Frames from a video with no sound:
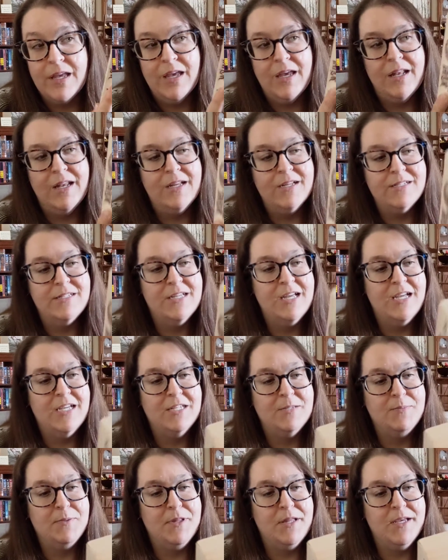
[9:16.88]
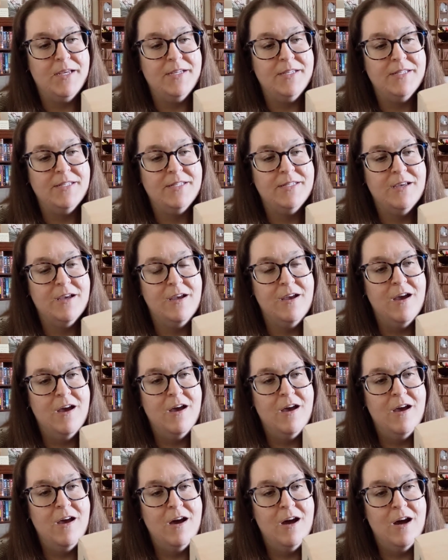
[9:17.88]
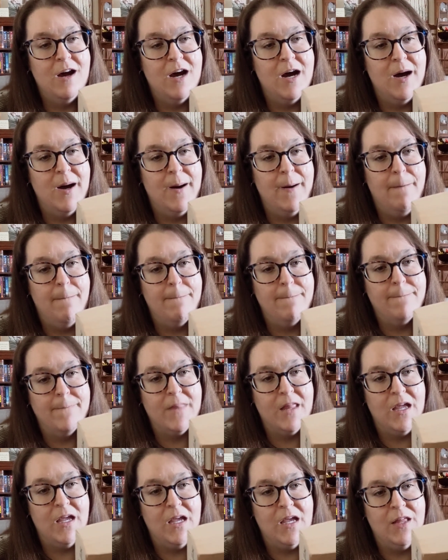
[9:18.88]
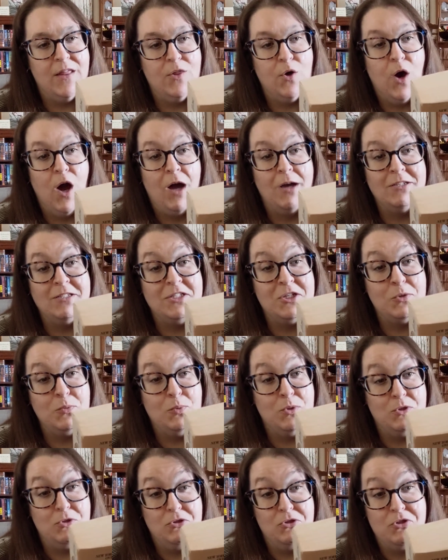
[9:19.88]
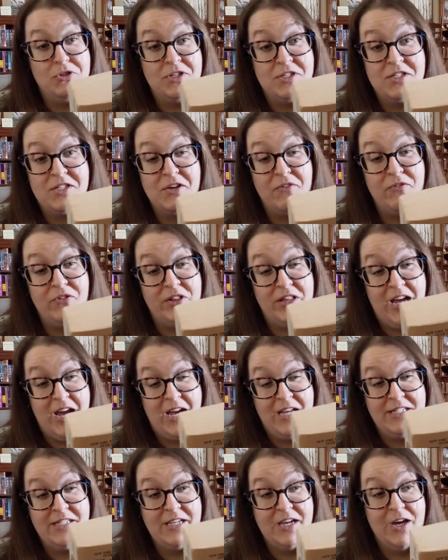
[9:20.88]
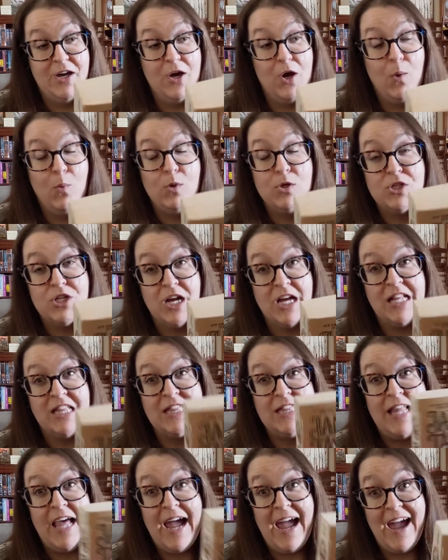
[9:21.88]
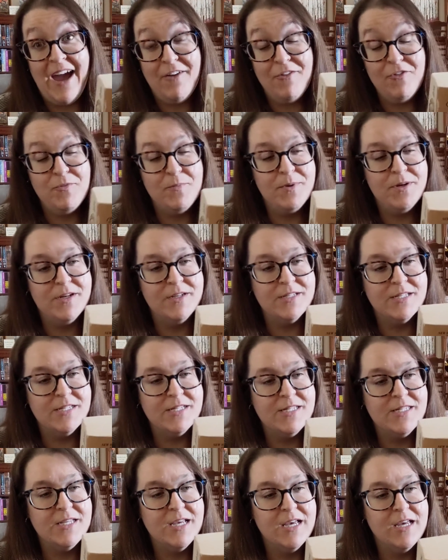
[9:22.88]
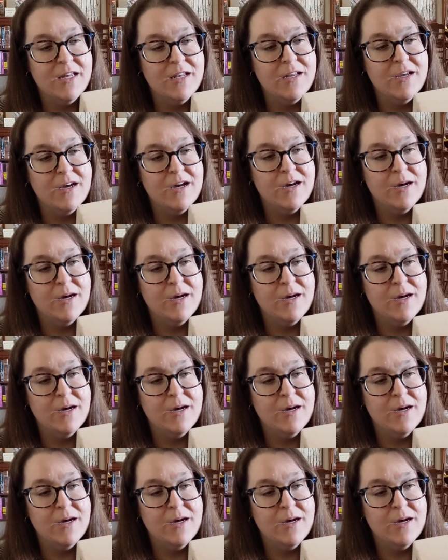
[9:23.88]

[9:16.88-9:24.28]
and it takes place in the icy wilderness of Alaska, which I laughed because it said